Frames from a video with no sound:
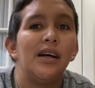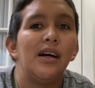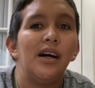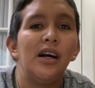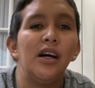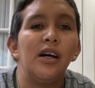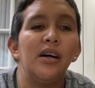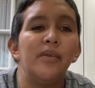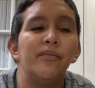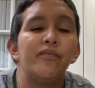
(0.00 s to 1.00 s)

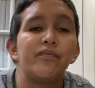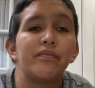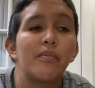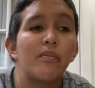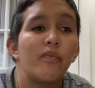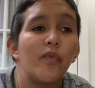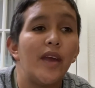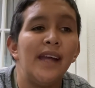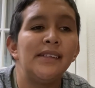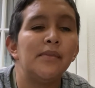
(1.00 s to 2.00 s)
And
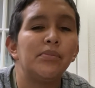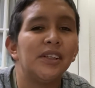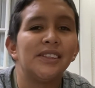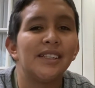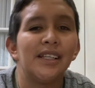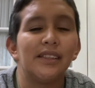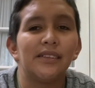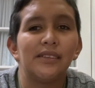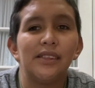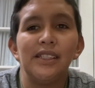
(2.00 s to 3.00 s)
then plus like
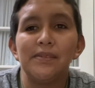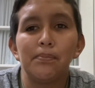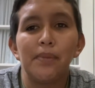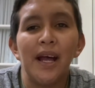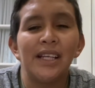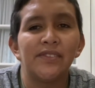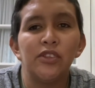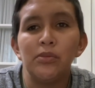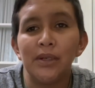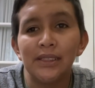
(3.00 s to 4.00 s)
these past few
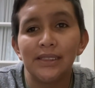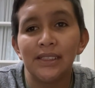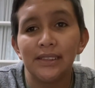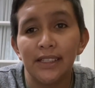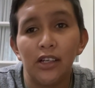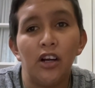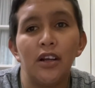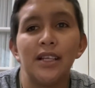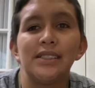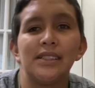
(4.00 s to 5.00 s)
months since like
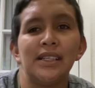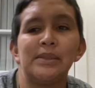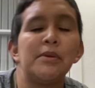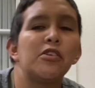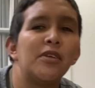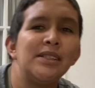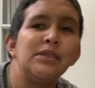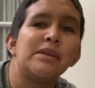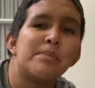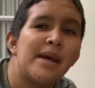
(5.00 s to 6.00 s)
August, it's been crazy
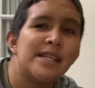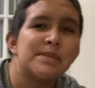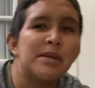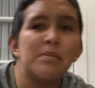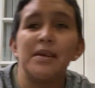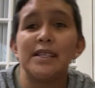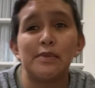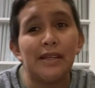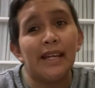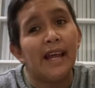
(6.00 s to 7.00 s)
with management because we
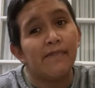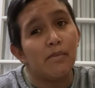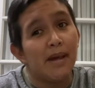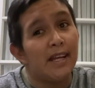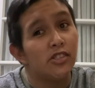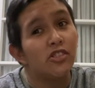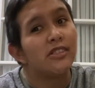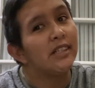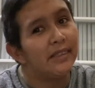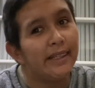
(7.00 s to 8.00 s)
didn't have a manager
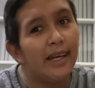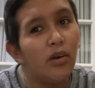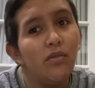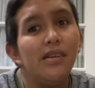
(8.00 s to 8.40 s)
till now.